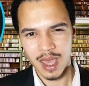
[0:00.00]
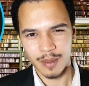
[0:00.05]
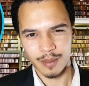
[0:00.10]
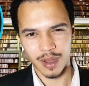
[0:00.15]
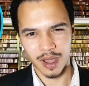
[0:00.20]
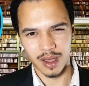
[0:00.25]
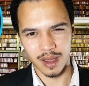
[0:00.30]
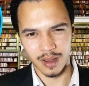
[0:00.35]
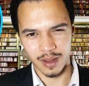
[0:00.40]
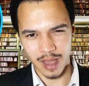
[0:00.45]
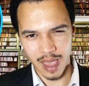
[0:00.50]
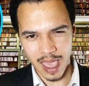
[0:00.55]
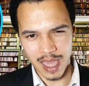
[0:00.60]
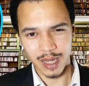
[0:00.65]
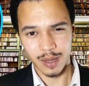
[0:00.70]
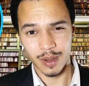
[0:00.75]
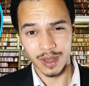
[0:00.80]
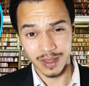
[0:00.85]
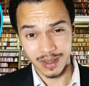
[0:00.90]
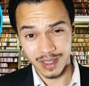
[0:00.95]
But
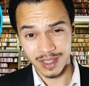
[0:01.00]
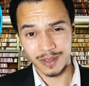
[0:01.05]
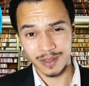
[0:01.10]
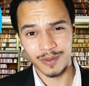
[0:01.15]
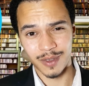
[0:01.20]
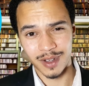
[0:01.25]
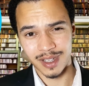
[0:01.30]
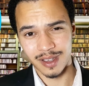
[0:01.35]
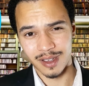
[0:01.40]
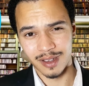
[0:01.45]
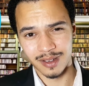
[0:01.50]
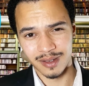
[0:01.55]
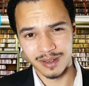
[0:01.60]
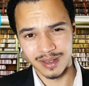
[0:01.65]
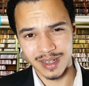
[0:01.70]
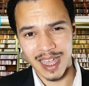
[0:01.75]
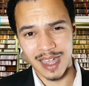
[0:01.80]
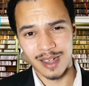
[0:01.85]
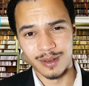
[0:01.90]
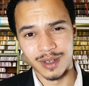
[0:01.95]
anyway, this video
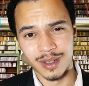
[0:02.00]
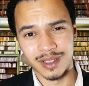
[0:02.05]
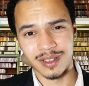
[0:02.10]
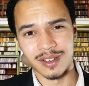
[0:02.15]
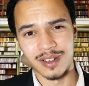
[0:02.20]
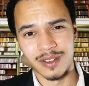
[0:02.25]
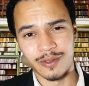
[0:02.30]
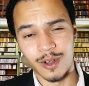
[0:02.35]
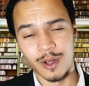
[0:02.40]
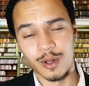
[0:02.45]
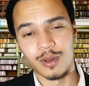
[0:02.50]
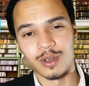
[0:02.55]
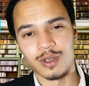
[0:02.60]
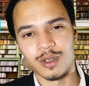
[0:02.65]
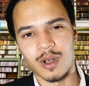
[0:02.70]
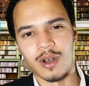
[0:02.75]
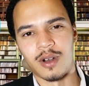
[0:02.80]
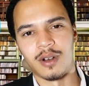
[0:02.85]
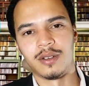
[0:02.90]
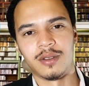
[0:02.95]
now is going to focus
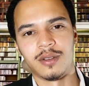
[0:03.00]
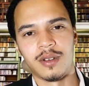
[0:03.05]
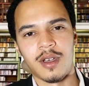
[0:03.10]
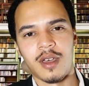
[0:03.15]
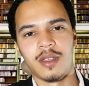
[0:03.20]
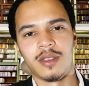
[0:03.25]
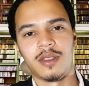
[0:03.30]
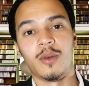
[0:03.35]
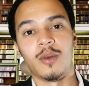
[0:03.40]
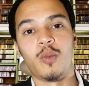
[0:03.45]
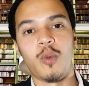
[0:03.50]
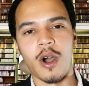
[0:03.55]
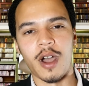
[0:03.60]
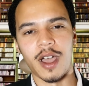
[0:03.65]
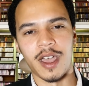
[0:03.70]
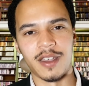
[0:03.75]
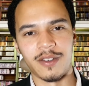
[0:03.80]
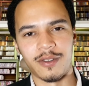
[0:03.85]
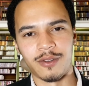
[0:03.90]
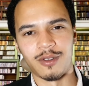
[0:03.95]
on the what
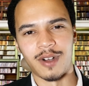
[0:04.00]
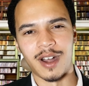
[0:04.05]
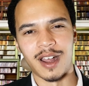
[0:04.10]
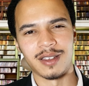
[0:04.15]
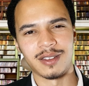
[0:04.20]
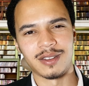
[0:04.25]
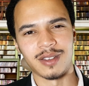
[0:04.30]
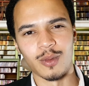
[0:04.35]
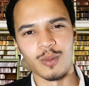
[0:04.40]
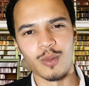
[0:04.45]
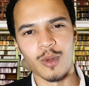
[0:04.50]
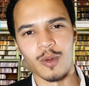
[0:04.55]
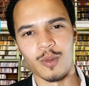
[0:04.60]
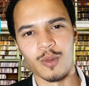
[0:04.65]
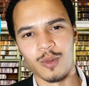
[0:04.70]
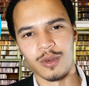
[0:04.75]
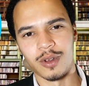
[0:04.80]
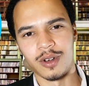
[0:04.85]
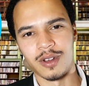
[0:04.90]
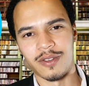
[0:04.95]
if, right? So what
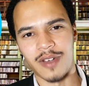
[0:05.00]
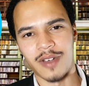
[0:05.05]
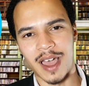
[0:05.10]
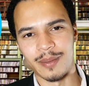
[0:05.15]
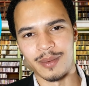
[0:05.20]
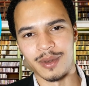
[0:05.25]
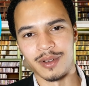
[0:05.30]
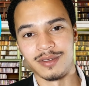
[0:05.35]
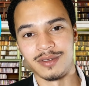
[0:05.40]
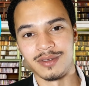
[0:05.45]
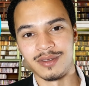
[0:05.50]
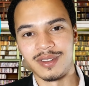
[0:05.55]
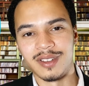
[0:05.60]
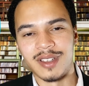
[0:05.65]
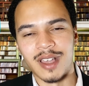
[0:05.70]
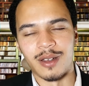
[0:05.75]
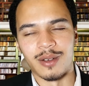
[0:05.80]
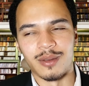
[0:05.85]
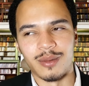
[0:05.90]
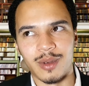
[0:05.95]
would have happened,
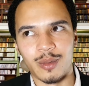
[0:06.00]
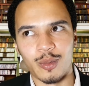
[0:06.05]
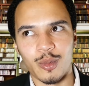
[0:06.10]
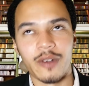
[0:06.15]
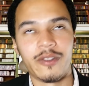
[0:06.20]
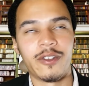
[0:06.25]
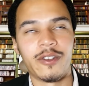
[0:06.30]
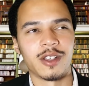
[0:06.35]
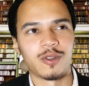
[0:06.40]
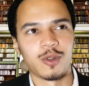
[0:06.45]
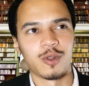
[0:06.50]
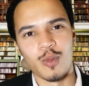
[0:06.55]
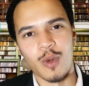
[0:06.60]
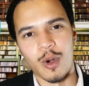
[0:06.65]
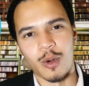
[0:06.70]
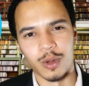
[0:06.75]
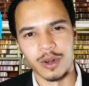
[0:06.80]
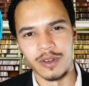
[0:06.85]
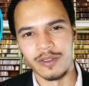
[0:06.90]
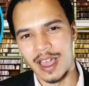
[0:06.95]
first of all,
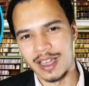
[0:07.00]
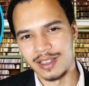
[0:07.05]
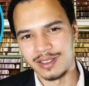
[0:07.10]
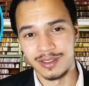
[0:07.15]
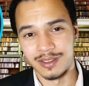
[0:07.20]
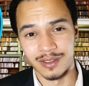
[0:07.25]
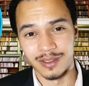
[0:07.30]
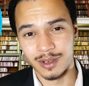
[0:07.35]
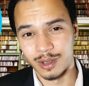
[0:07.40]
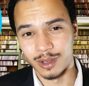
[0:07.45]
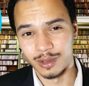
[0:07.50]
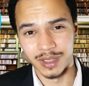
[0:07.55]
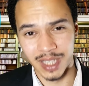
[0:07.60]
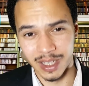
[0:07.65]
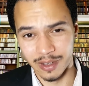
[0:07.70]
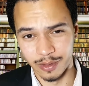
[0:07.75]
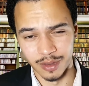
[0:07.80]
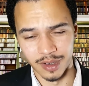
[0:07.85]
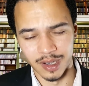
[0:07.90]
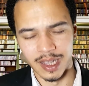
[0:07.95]
what would have had to have gone
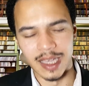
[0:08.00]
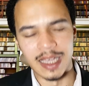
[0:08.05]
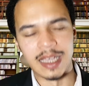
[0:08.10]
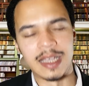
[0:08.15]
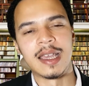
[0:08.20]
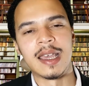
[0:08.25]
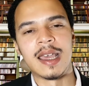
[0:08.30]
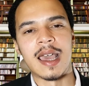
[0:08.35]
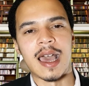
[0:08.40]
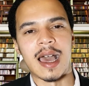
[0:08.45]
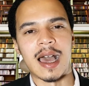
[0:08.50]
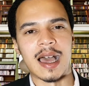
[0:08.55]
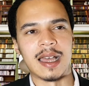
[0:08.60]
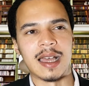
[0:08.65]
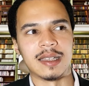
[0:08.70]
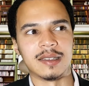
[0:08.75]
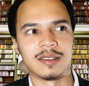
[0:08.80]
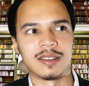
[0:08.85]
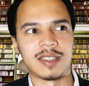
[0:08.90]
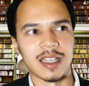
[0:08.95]
differently?
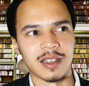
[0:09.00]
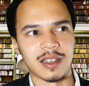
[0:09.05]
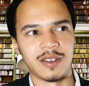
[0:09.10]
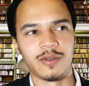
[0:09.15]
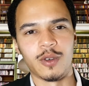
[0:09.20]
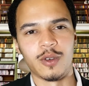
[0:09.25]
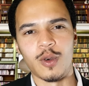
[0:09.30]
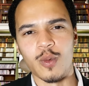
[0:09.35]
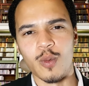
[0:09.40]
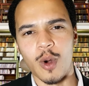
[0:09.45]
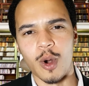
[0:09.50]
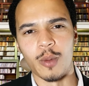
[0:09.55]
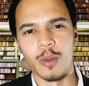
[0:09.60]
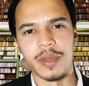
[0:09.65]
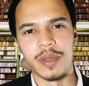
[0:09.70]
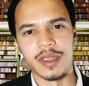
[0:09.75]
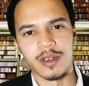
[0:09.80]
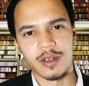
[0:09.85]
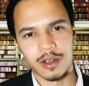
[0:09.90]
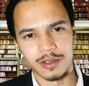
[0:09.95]
And second of all, what would
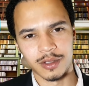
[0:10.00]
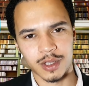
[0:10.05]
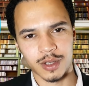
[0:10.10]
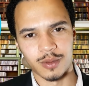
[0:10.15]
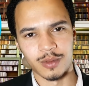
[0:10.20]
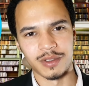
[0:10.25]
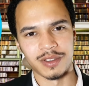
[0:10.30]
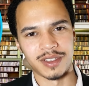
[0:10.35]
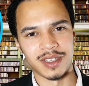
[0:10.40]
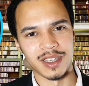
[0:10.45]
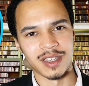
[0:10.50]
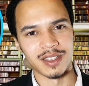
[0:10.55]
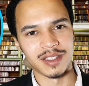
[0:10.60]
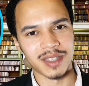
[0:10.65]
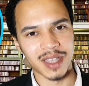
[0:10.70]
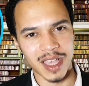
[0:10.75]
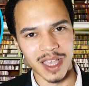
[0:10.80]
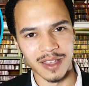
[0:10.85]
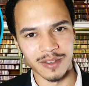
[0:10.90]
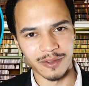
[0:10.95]
be the
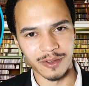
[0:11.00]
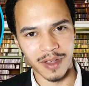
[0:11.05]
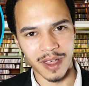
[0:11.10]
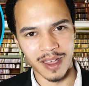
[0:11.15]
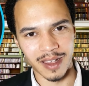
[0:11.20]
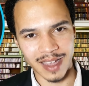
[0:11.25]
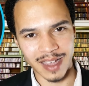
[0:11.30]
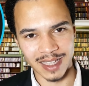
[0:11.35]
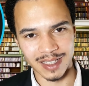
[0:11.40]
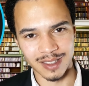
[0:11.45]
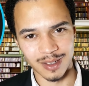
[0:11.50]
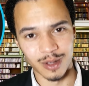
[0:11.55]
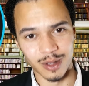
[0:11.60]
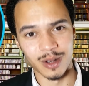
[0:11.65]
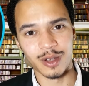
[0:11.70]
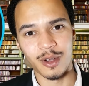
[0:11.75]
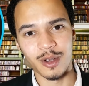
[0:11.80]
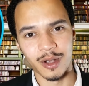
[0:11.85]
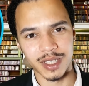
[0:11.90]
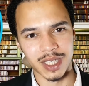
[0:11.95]
consequences if
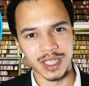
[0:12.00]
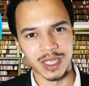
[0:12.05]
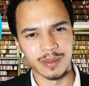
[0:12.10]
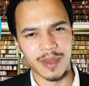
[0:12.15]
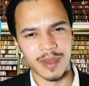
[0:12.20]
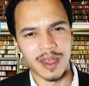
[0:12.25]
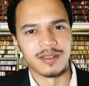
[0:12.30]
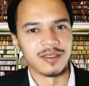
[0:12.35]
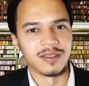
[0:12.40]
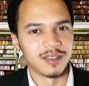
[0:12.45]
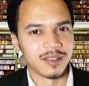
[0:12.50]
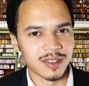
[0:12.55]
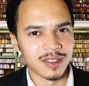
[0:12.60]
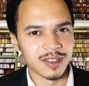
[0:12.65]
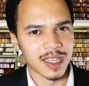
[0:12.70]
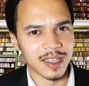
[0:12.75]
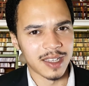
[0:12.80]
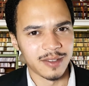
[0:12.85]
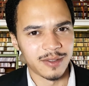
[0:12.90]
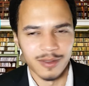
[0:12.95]
Catalonia got its independence?
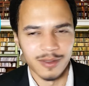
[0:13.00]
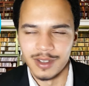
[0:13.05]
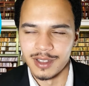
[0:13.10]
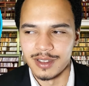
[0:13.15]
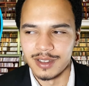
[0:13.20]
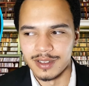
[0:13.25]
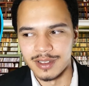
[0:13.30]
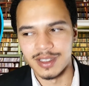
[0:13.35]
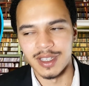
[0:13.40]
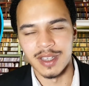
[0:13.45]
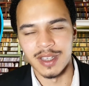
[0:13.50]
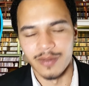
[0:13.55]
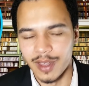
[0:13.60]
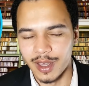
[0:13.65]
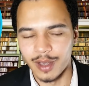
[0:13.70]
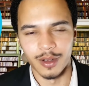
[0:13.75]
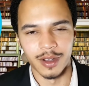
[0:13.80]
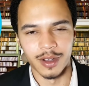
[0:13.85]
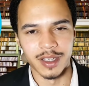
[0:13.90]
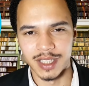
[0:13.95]
Say, for instance, if they
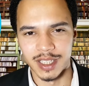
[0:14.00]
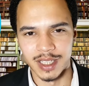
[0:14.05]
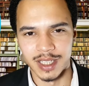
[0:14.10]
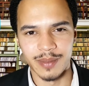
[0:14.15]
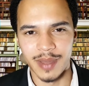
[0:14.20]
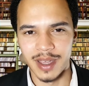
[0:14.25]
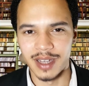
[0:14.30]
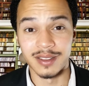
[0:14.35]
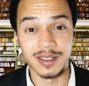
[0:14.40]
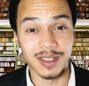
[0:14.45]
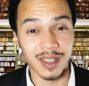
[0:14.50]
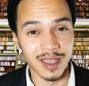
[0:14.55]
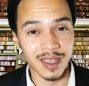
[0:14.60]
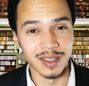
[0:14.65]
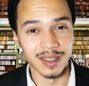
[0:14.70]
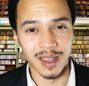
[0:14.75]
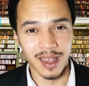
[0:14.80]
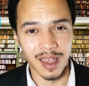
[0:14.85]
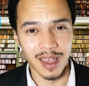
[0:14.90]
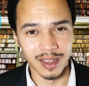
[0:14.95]
got its independence
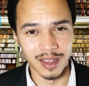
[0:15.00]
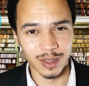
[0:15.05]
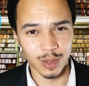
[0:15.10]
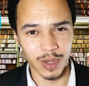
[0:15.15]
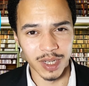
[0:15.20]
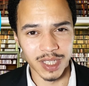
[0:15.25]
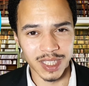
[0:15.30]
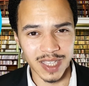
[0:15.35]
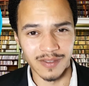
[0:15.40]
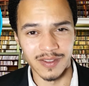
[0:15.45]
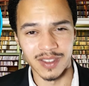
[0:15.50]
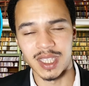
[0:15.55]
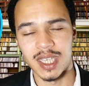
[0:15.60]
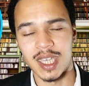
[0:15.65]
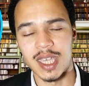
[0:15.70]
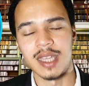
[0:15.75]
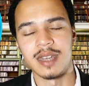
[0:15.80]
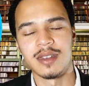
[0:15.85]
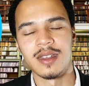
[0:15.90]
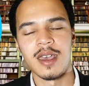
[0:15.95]
in
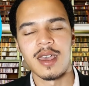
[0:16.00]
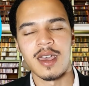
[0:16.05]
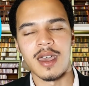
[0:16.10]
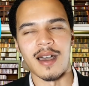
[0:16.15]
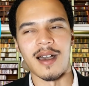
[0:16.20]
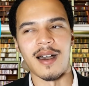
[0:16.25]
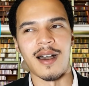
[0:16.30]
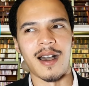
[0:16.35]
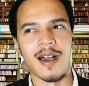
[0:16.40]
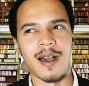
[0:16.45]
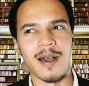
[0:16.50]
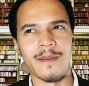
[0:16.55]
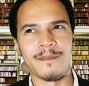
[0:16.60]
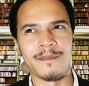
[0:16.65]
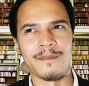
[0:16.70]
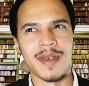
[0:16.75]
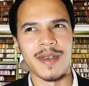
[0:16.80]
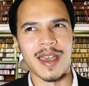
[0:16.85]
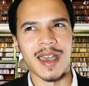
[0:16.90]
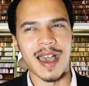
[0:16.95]
2017,
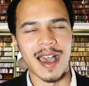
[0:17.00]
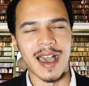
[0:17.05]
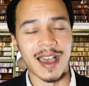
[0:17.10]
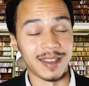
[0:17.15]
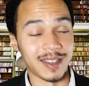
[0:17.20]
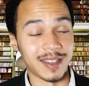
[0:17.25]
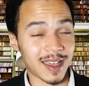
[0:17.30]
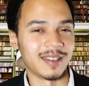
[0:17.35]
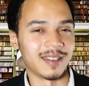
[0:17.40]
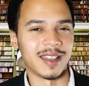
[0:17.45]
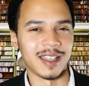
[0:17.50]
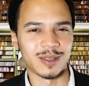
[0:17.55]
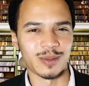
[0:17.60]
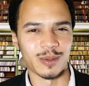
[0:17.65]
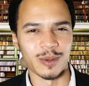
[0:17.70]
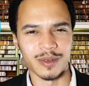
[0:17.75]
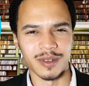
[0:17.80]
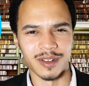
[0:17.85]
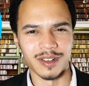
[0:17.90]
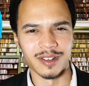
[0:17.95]
And yeah, that's
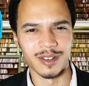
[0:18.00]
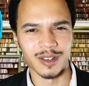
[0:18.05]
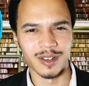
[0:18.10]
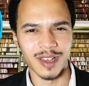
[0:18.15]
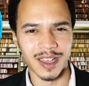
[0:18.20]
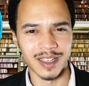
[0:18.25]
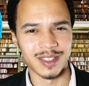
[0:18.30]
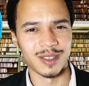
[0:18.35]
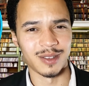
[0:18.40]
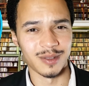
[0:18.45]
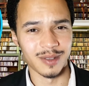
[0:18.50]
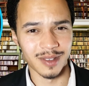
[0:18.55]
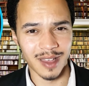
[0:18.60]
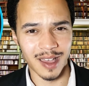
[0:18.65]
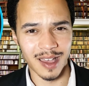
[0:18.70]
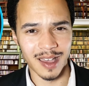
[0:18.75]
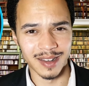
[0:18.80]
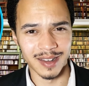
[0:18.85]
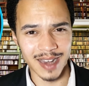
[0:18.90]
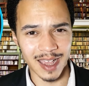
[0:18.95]
what we're going to look at
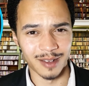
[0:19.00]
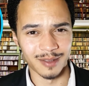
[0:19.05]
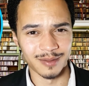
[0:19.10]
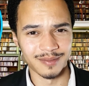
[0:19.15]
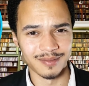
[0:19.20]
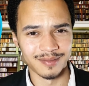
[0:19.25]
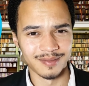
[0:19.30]
now.